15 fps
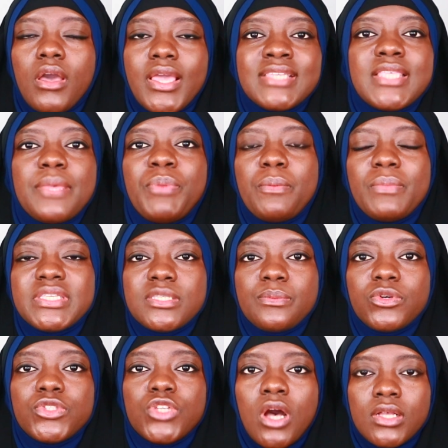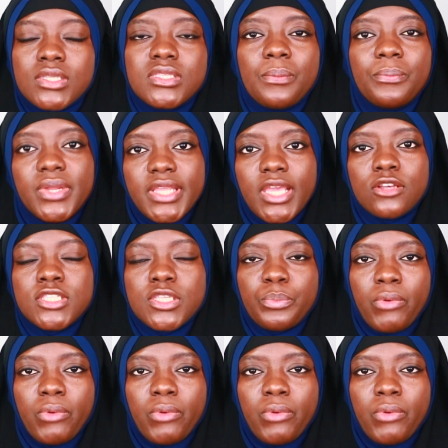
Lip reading: is it permissible to ask somebody else to